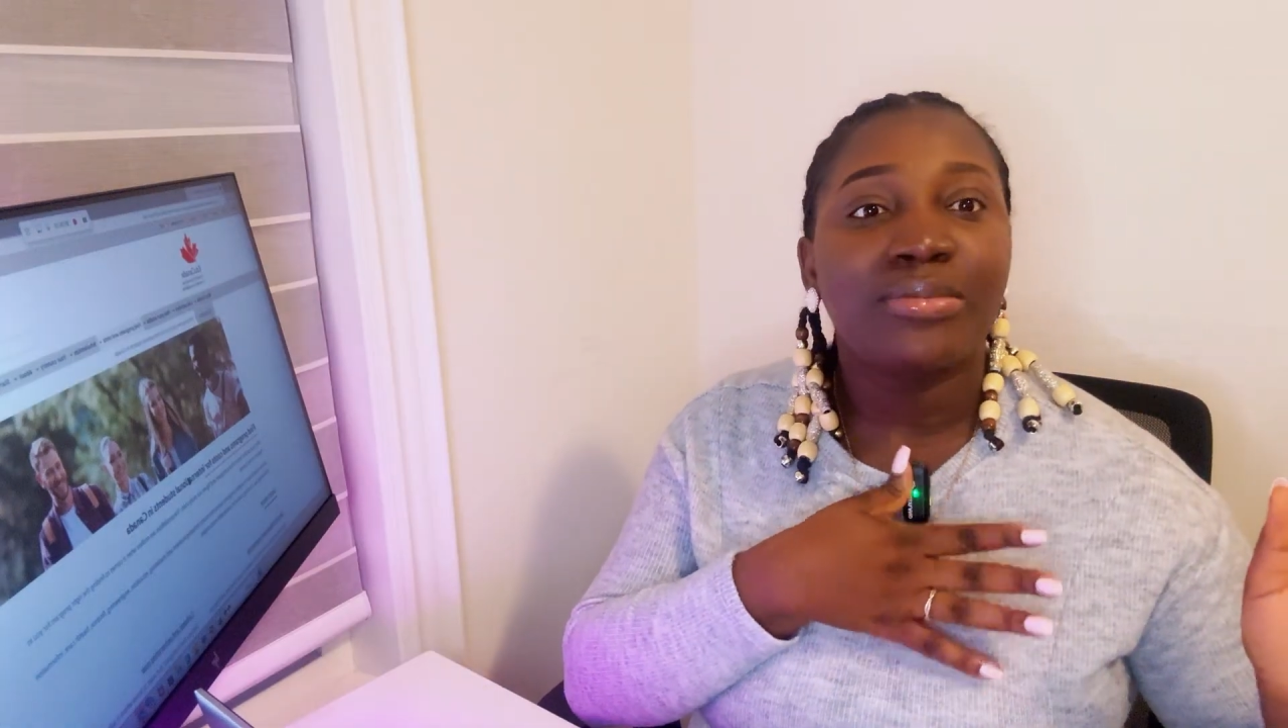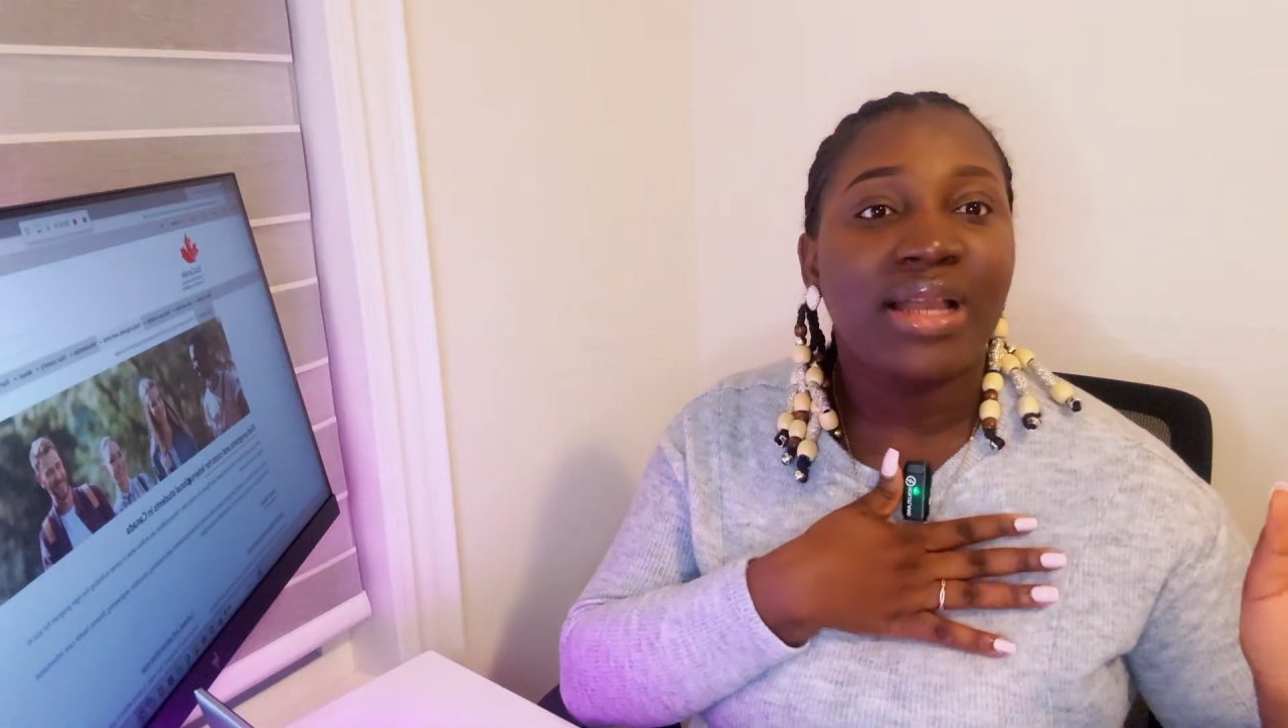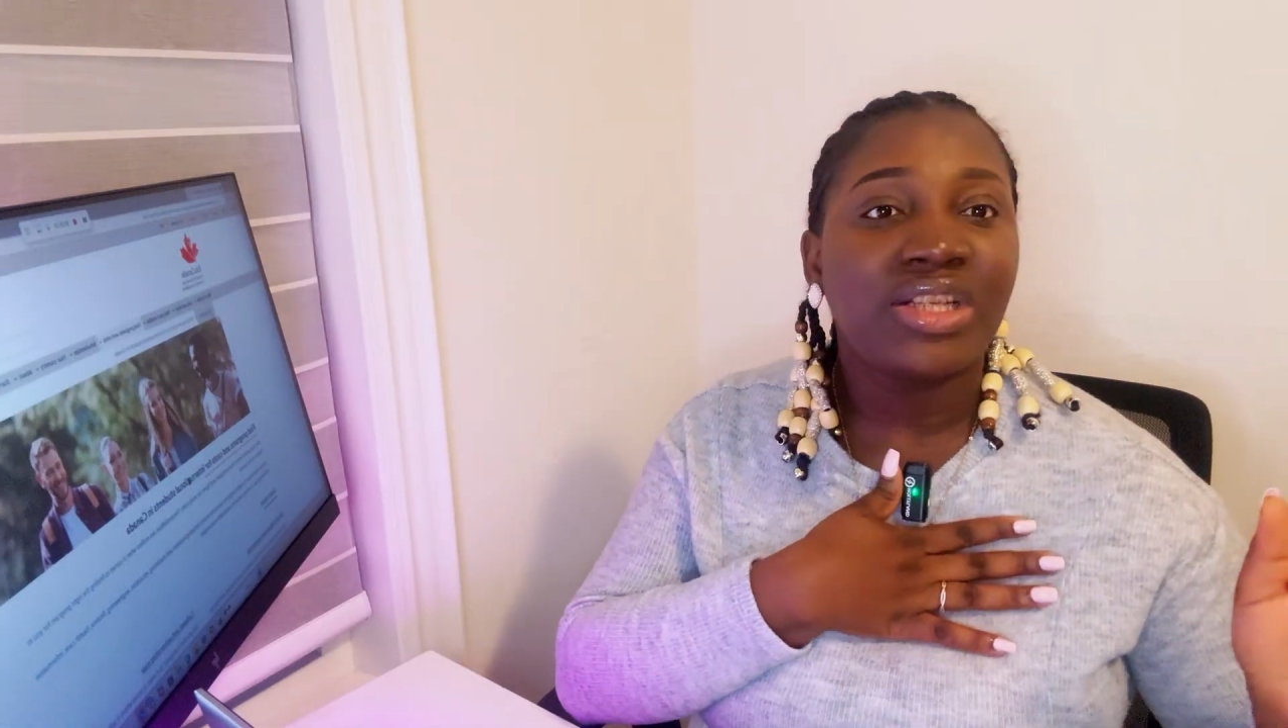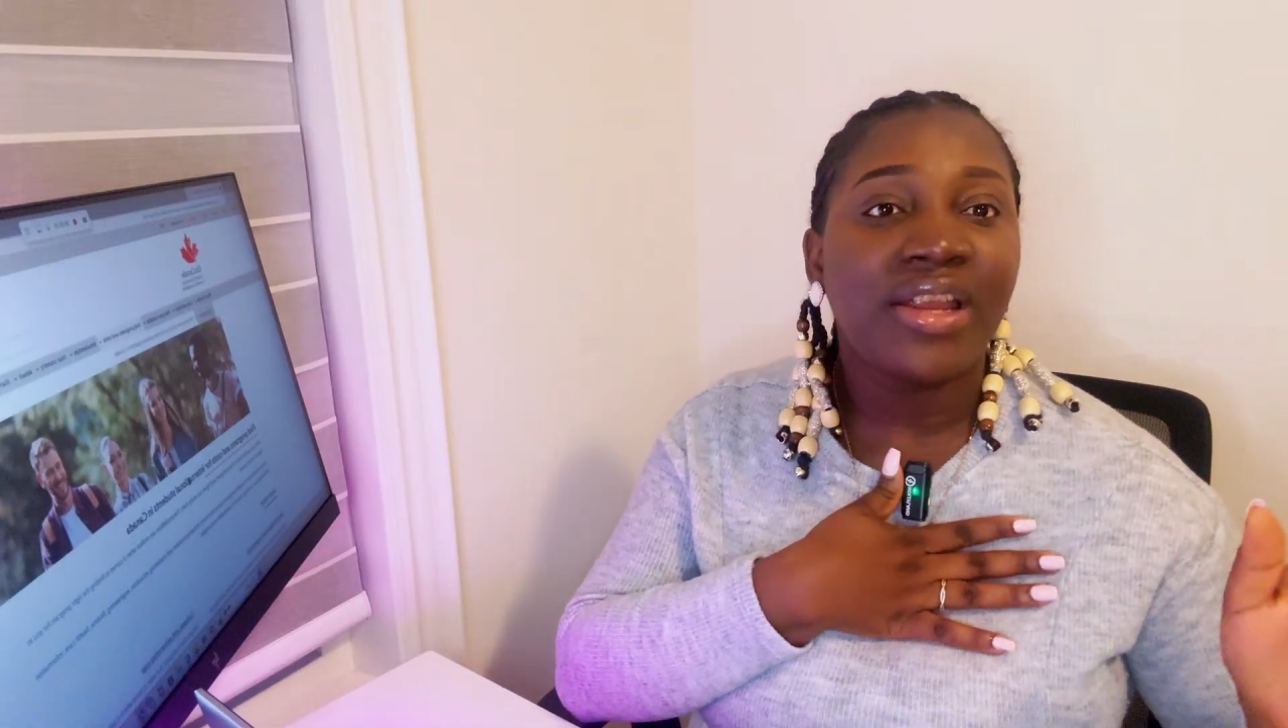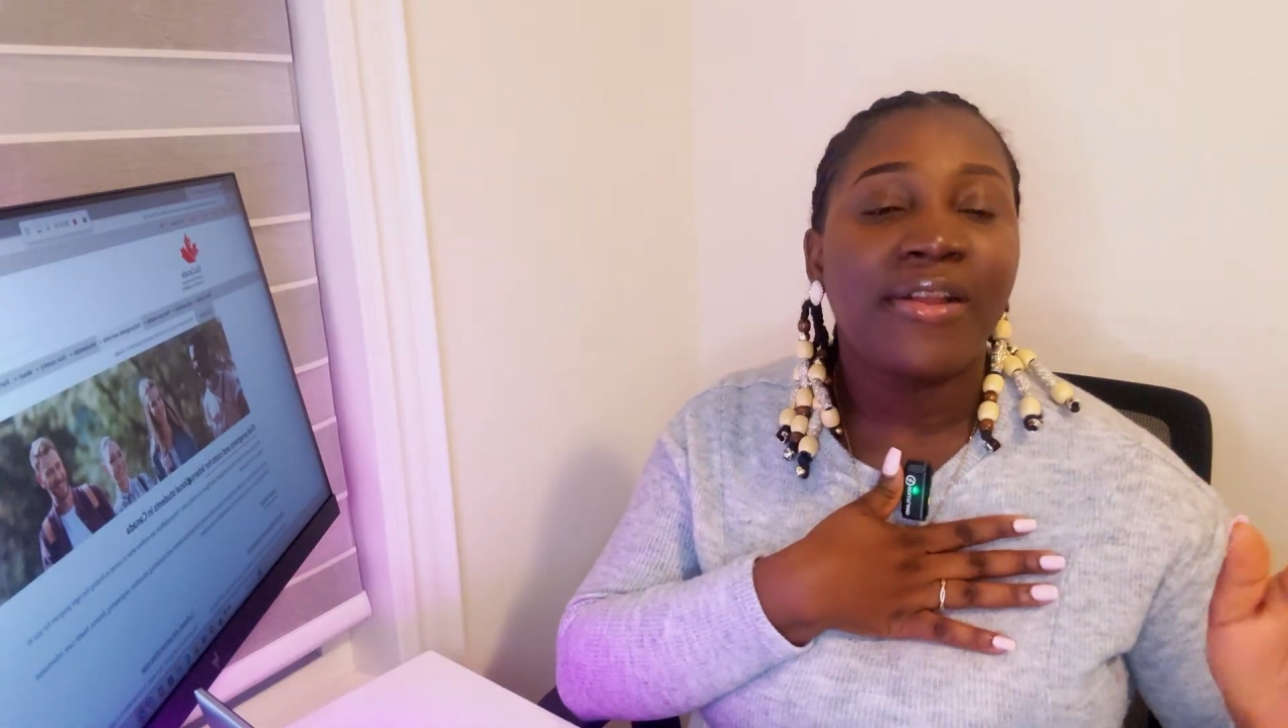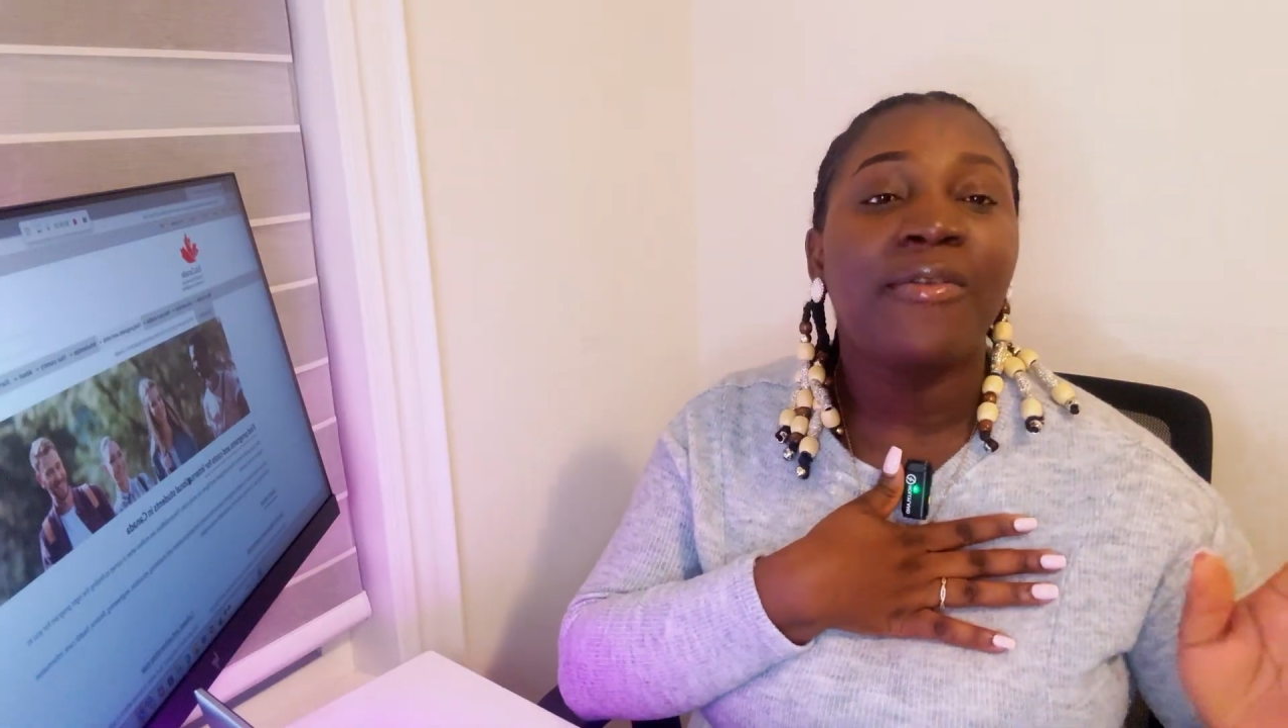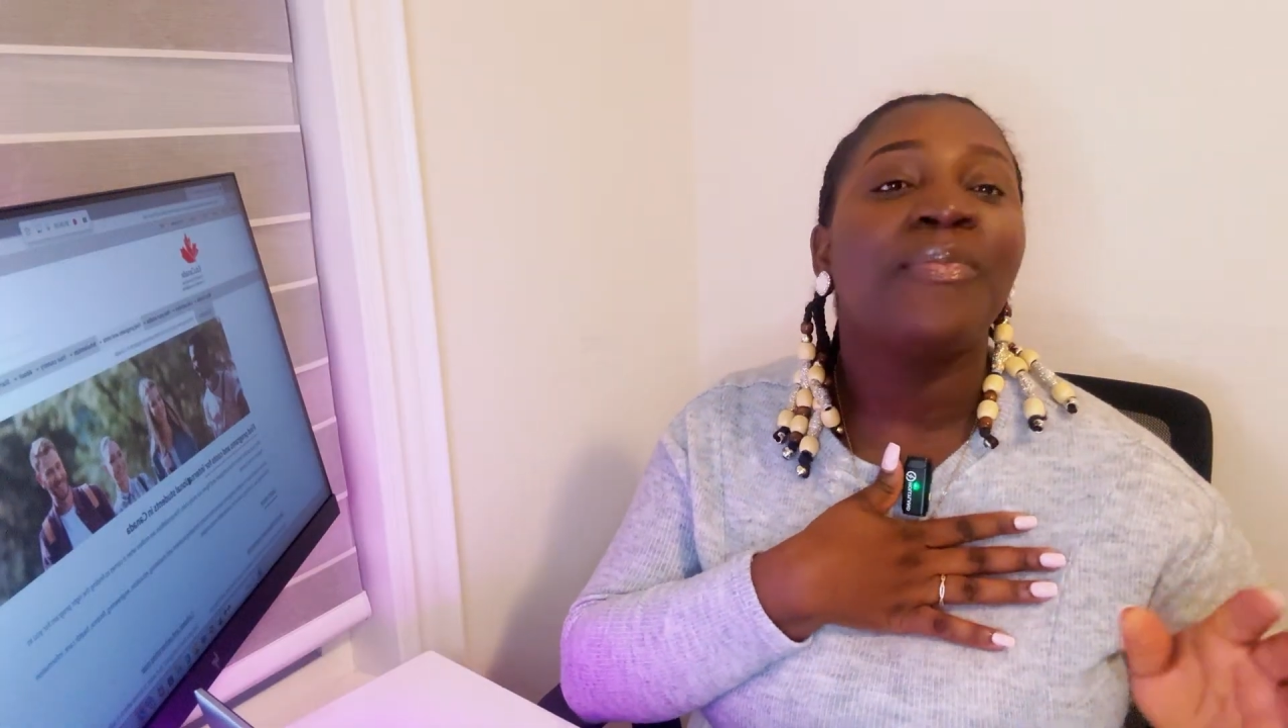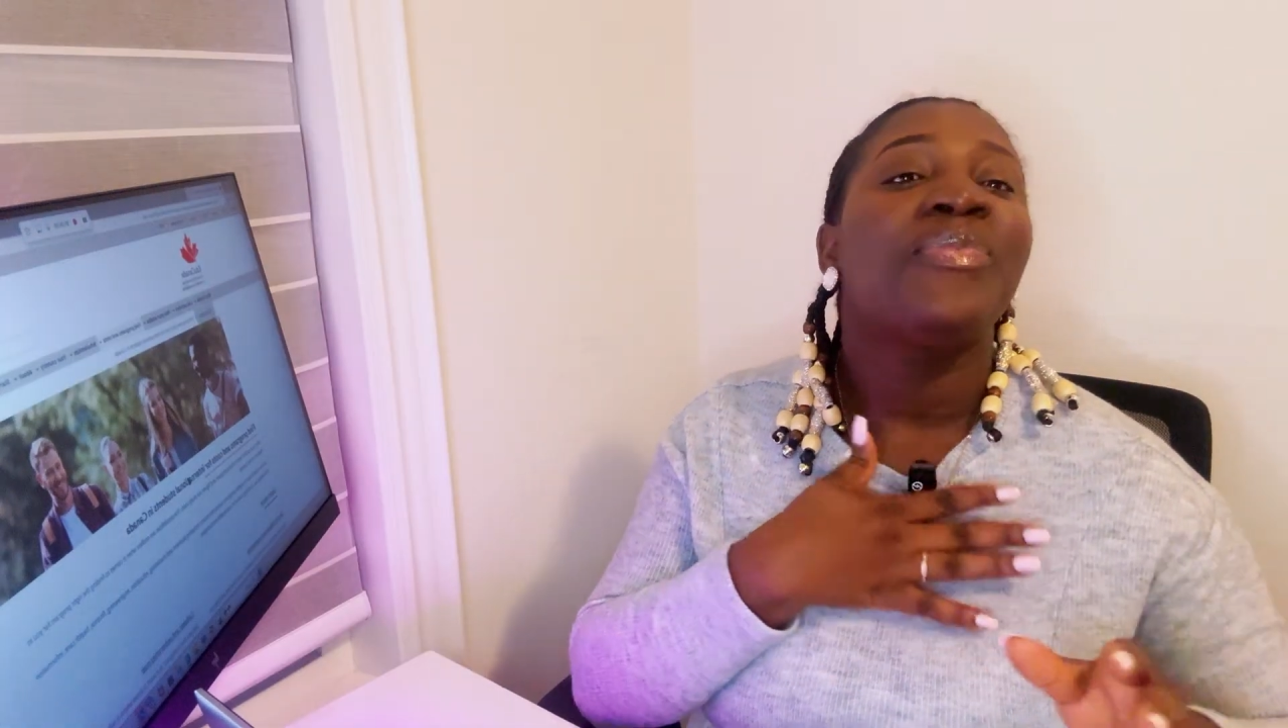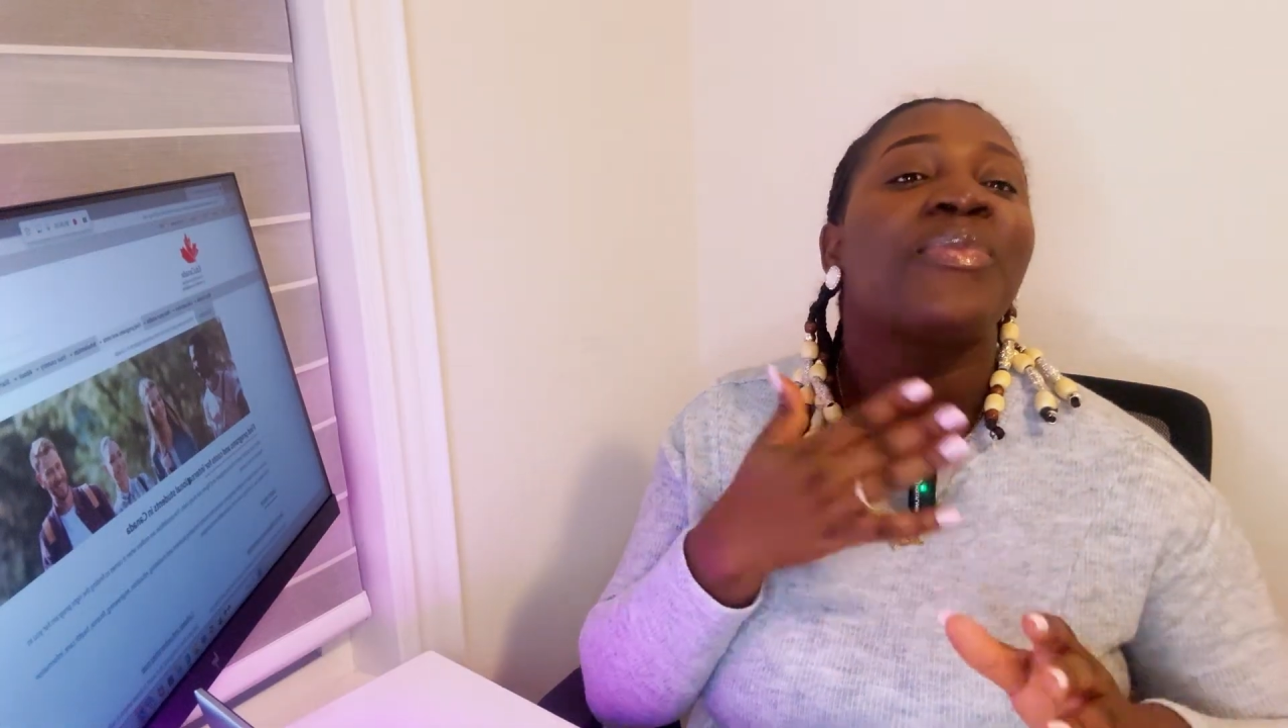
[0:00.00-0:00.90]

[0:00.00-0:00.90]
in my channel